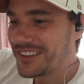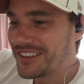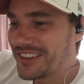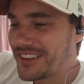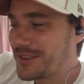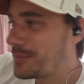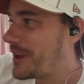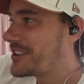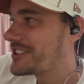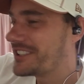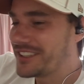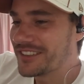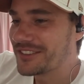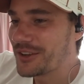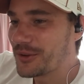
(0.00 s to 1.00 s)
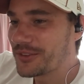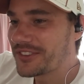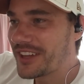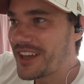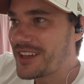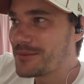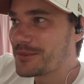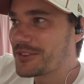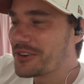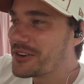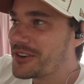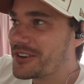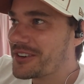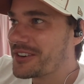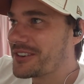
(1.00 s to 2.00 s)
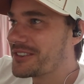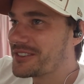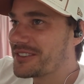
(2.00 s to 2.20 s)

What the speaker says: especially in those times, or